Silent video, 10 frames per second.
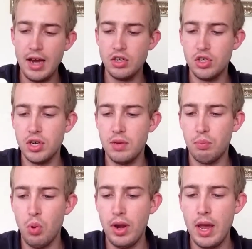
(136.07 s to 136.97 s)
nitrogen,
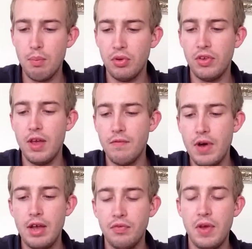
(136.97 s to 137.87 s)
0.8%
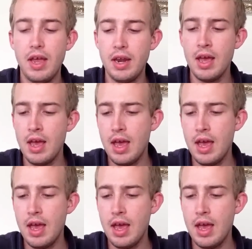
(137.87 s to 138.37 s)
phosphate,